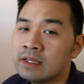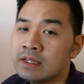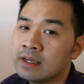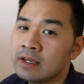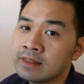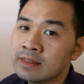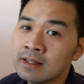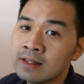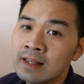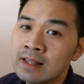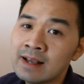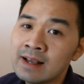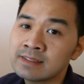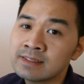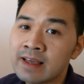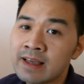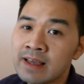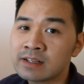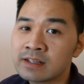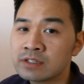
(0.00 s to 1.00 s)
In the last
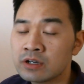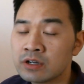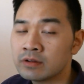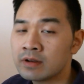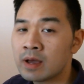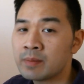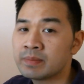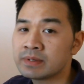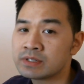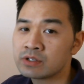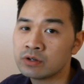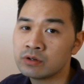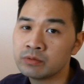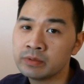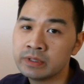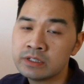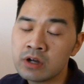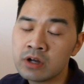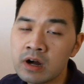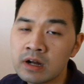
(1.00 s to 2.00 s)
Xcode episode,
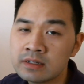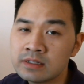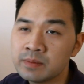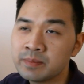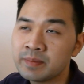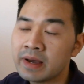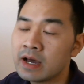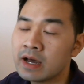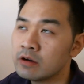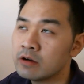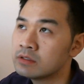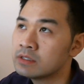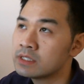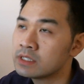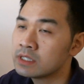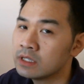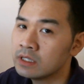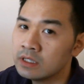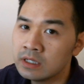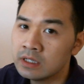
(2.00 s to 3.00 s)
we talked
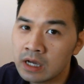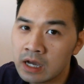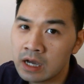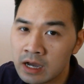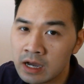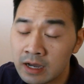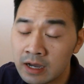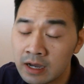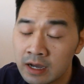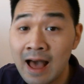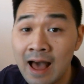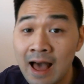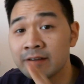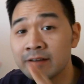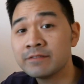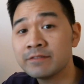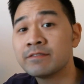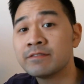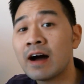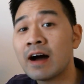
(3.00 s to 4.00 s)
about uh,
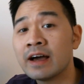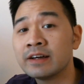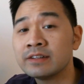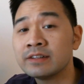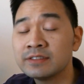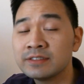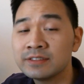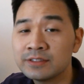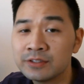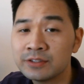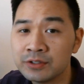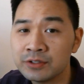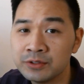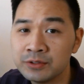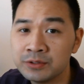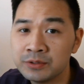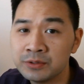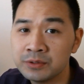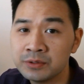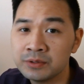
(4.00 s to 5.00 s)
adding files
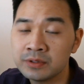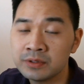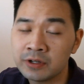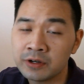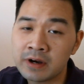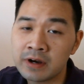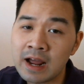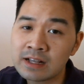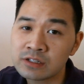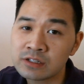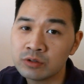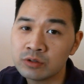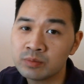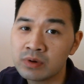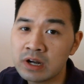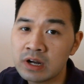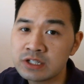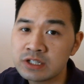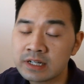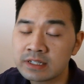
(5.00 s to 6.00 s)
to your Xcode
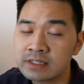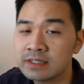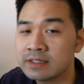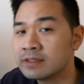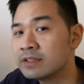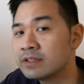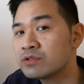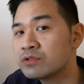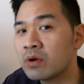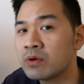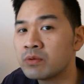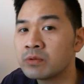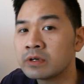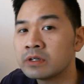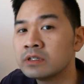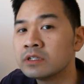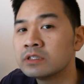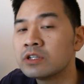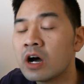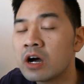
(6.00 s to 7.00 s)
project. In this one, we're
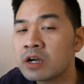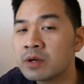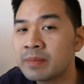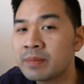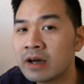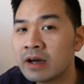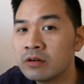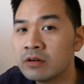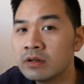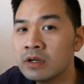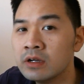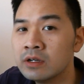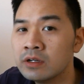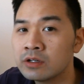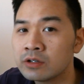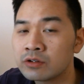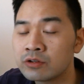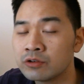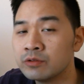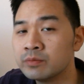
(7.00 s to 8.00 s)
going to talk about
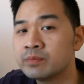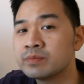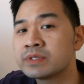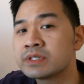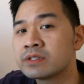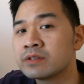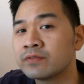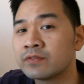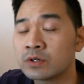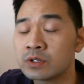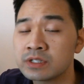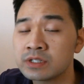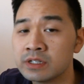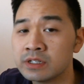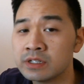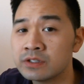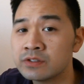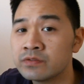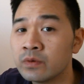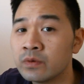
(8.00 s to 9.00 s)
groups
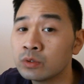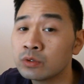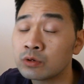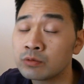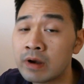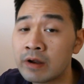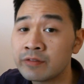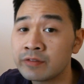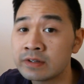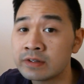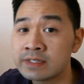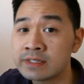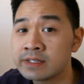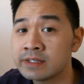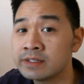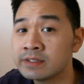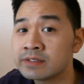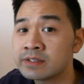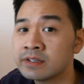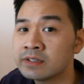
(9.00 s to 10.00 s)
versus folder
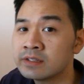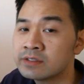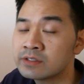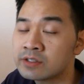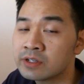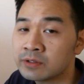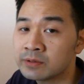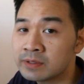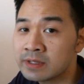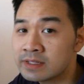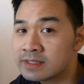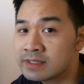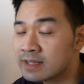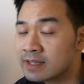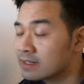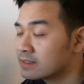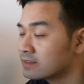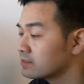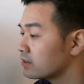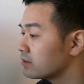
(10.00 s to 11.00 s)
references. So let's
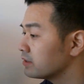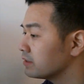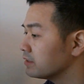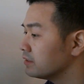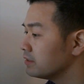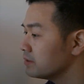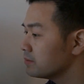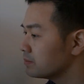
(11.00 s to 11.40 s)
get started.